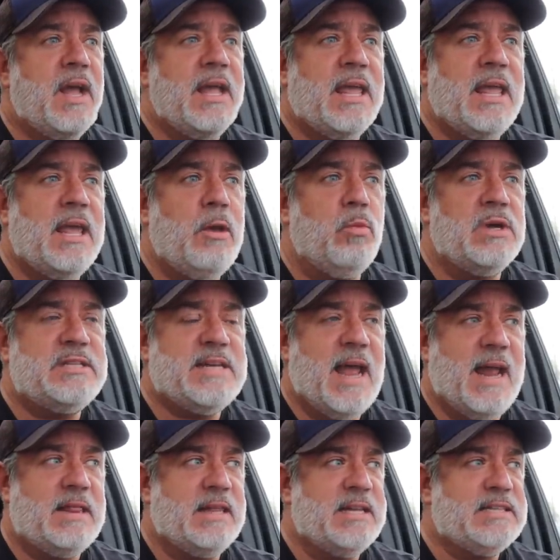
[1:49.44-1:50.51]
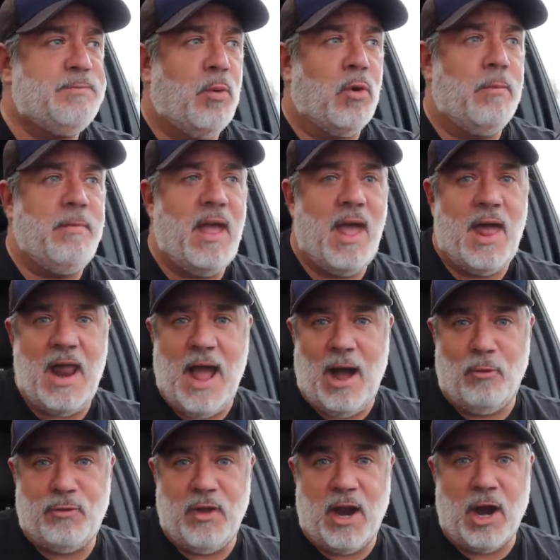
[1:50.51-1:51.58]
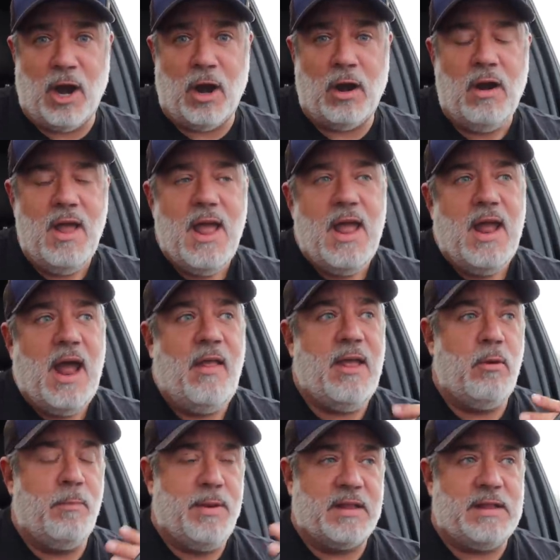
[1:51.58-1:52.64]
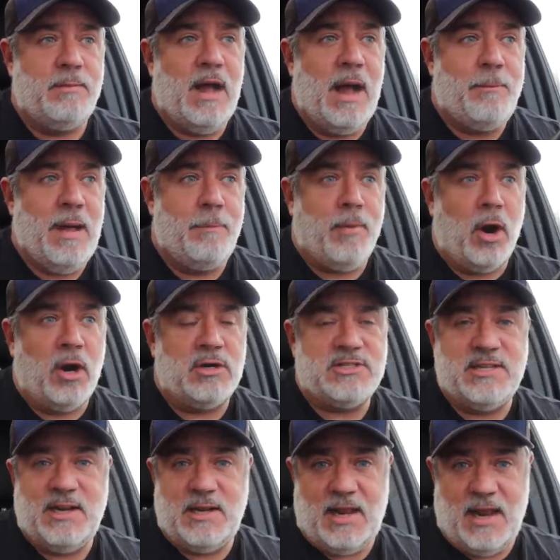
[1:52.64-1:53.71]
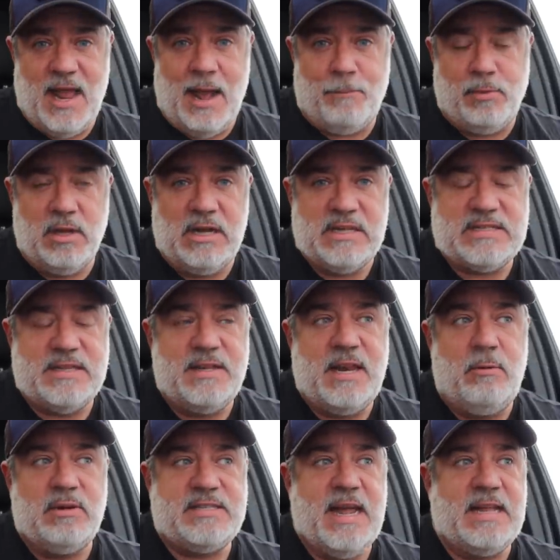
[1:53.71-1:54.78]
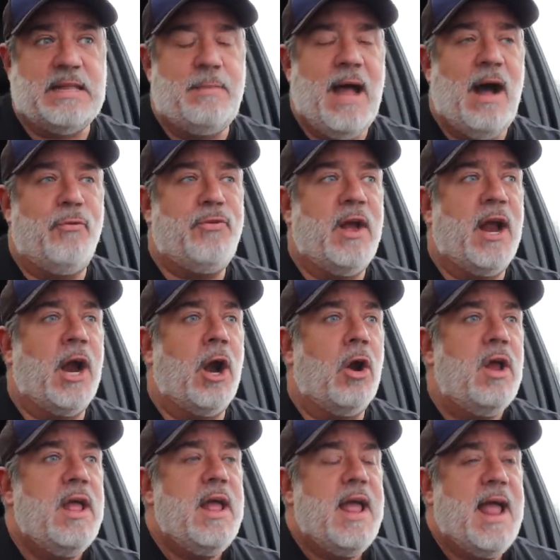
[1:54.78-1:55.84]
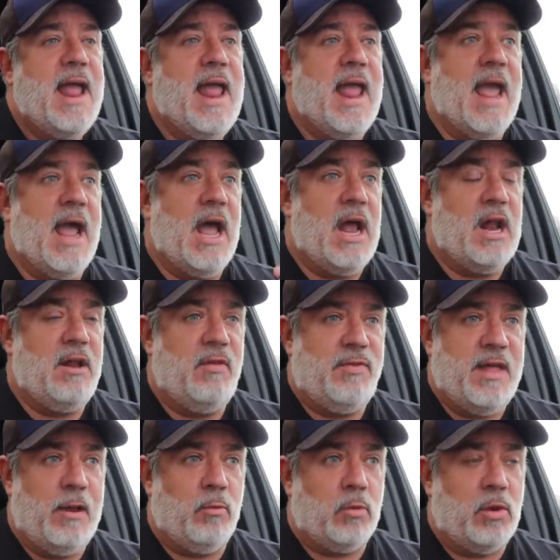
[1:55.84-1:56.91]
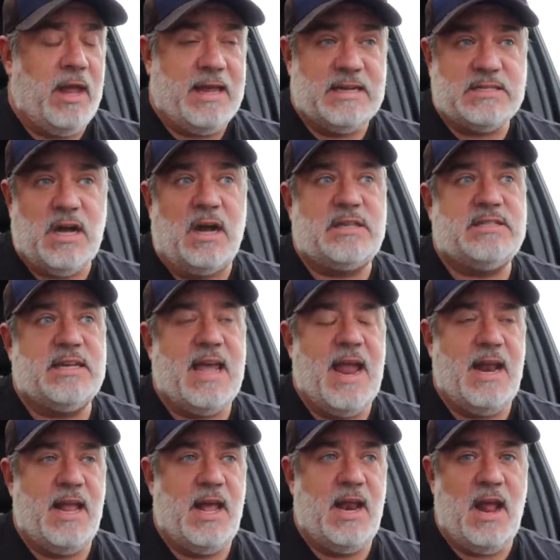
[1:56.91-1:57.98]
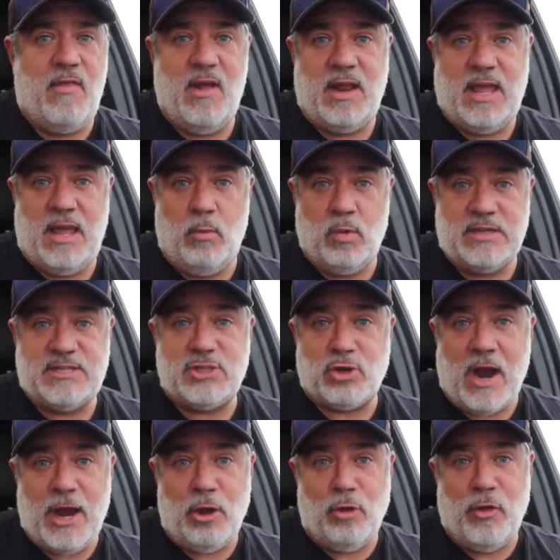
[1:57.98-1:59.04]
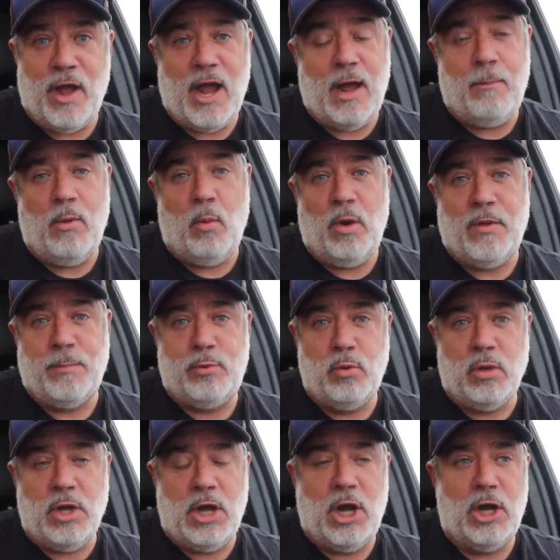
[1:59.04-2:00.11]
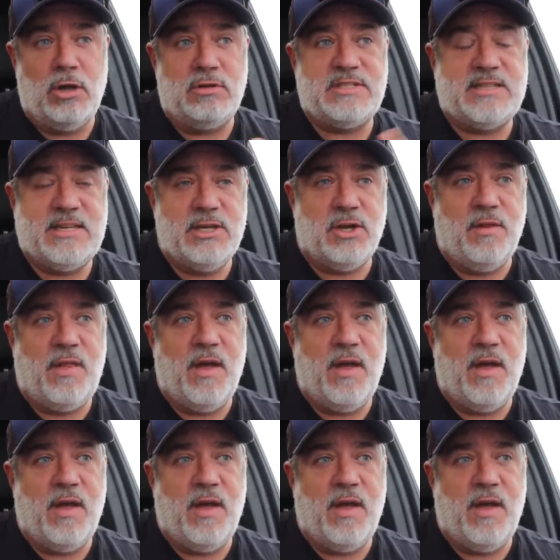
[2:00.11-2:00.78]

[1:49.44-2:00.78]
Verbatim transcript: he would take these poor men out there and he would pick them up at bars in Indianapolis and then he would take them out there and they were like intoxicated and then he would strangle them with a pool hose, kill